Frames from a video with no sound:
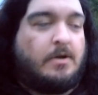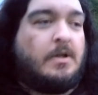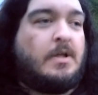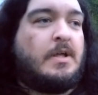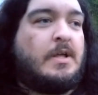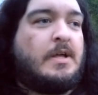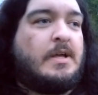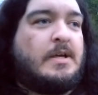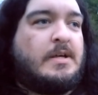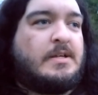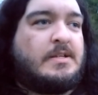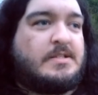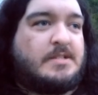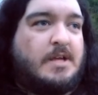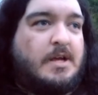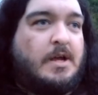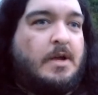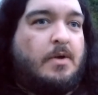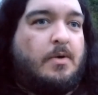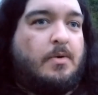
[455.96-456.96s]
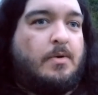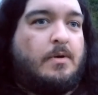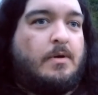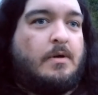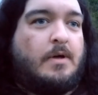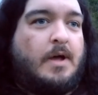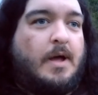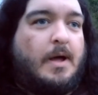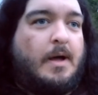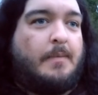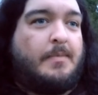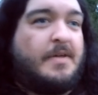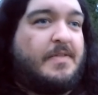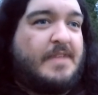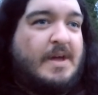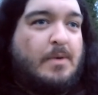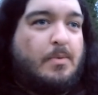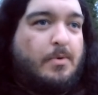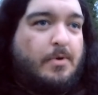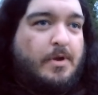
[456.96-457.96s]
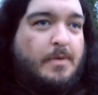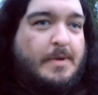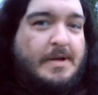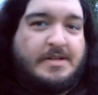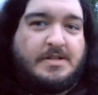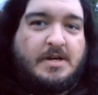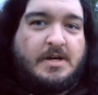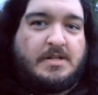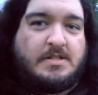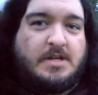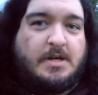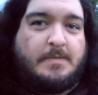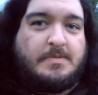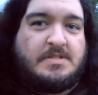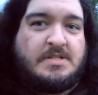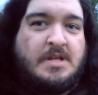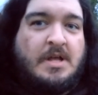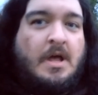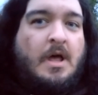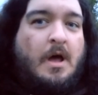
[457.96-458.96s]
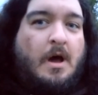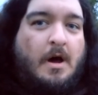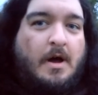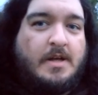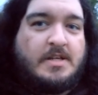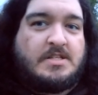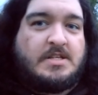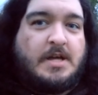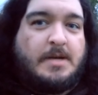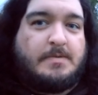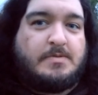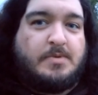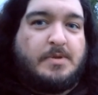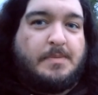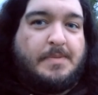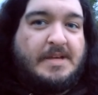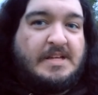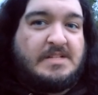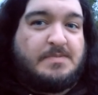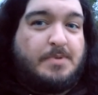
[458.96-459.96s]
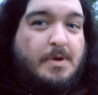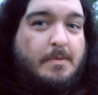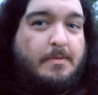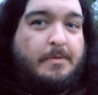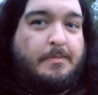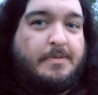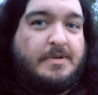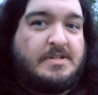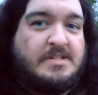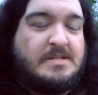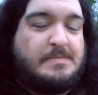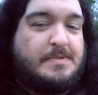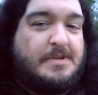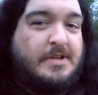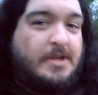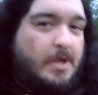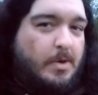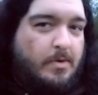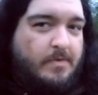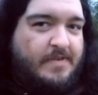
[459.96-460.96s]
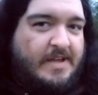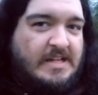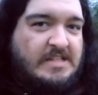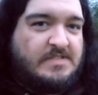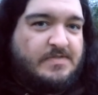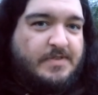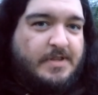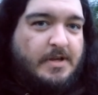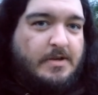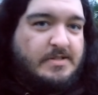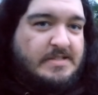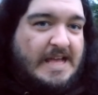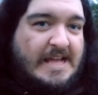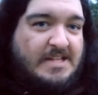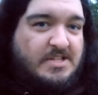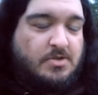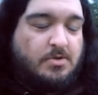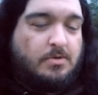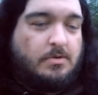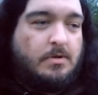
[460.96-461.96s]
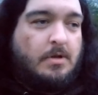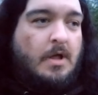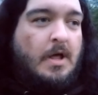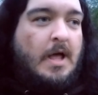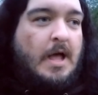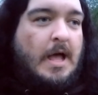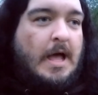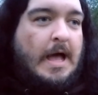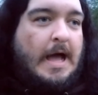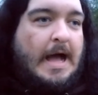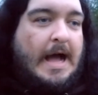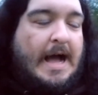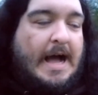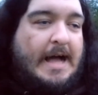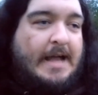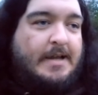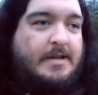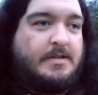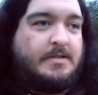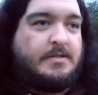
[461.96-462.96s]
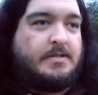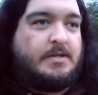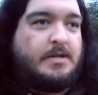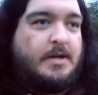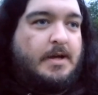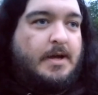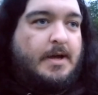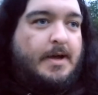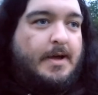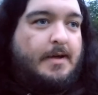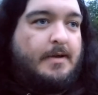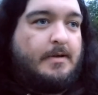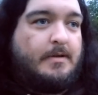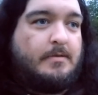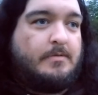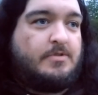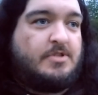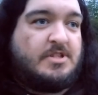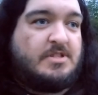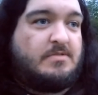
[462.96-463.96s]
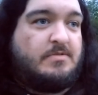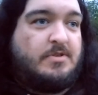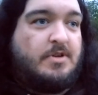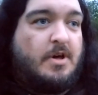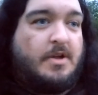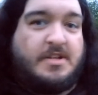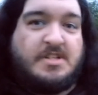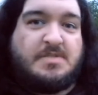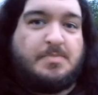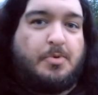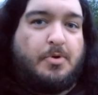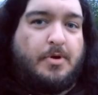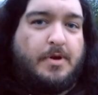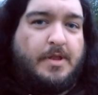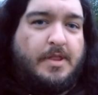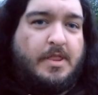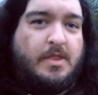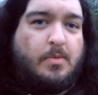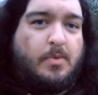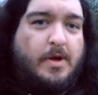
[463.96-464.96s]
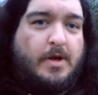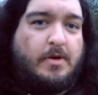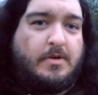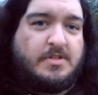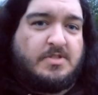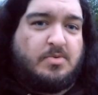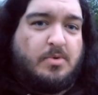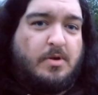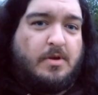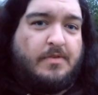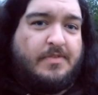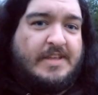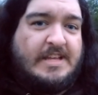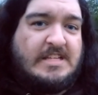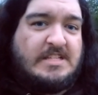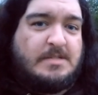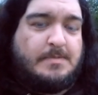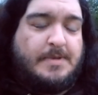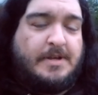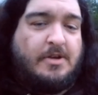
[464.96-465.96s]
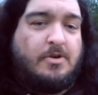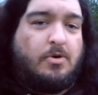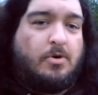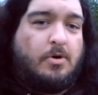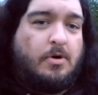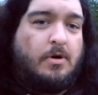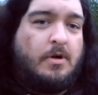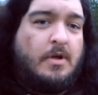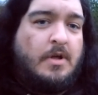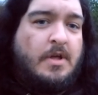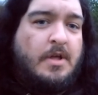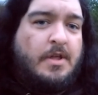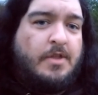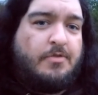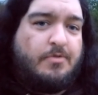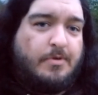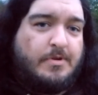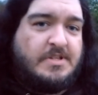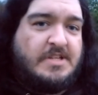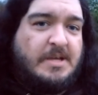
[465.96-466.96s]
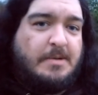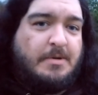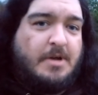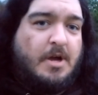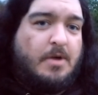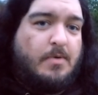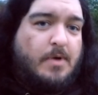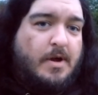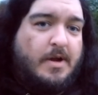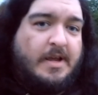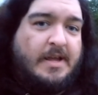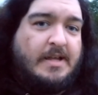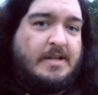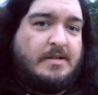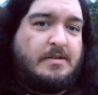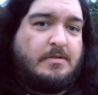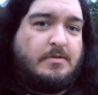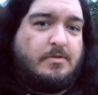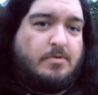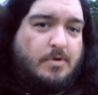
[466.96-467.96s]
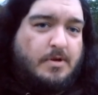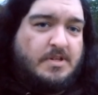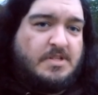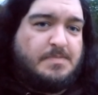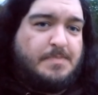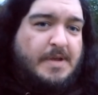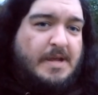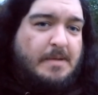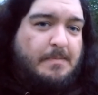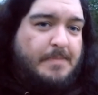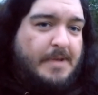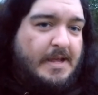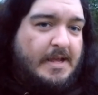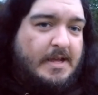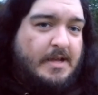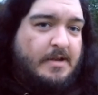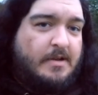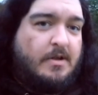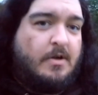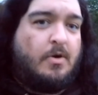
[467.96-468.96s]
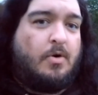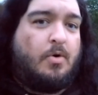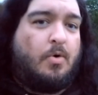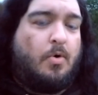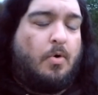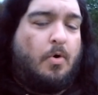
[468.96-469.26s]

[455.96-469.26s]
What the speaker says: so I'm not that worried about dark types. Ice types were the biggest problem because there's been no events for those at all, and just non-spawning in the wild, so all of these has been caught through Team Go Rocket grunts being beaten, or